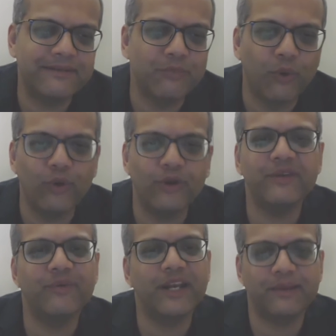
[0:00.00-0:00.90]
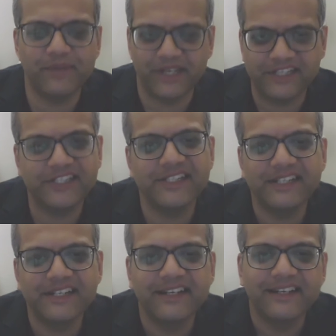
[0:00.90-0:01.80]
more than one image,
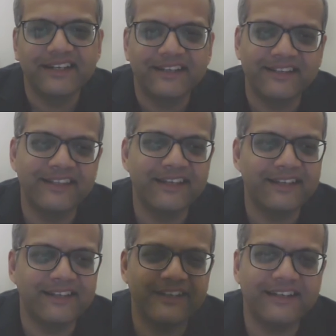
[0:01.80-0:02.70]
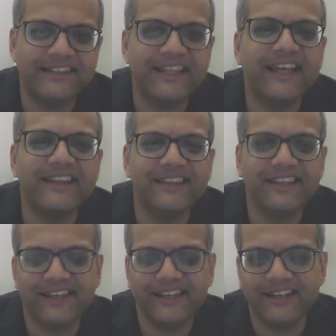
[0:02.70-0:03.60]
then
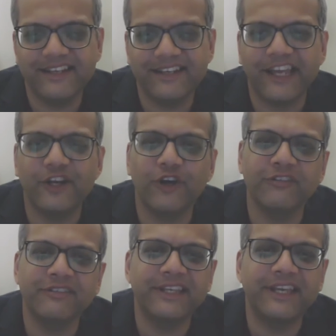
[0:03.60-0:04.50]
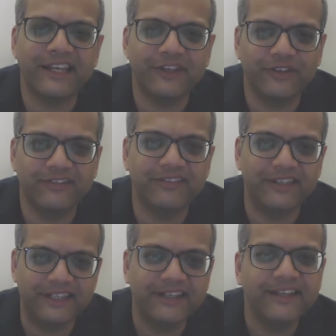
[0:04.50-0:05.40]
the diagnostic
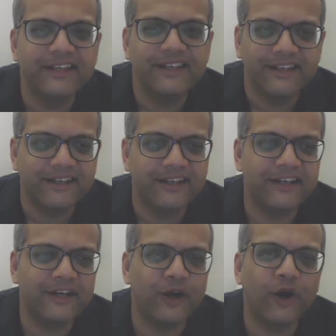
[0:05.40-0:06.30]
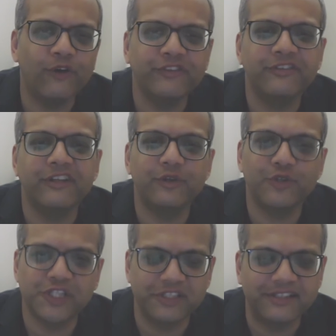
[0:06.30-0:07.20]
accuracy of the
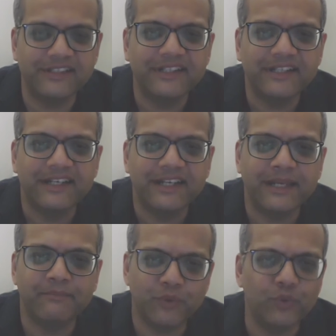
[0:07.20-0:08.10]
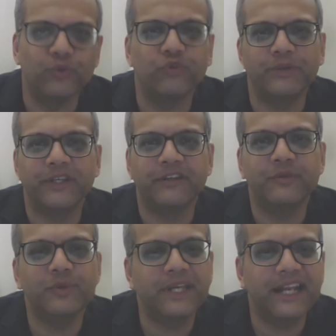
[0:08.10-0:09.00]
solution improves, because
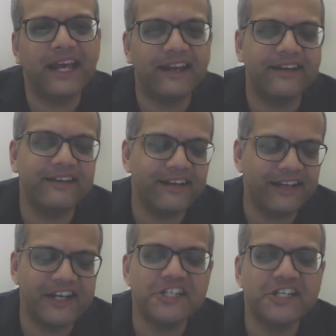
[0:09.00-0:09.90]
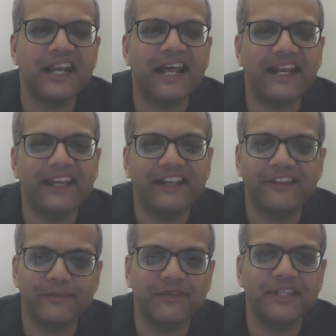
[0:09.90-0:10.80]
you can add additional
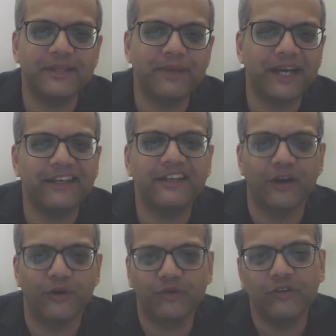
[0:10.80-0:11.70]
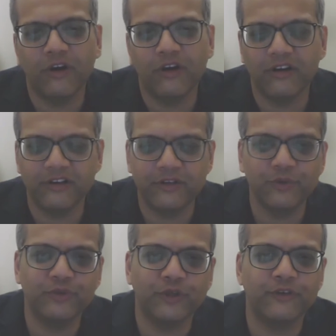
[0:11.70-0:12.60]
algorithms in the background or
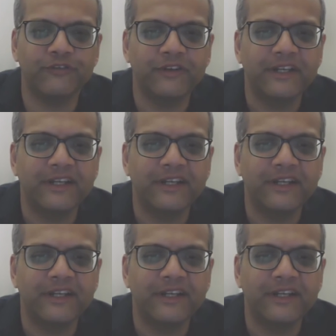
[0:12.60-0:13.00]
to sort of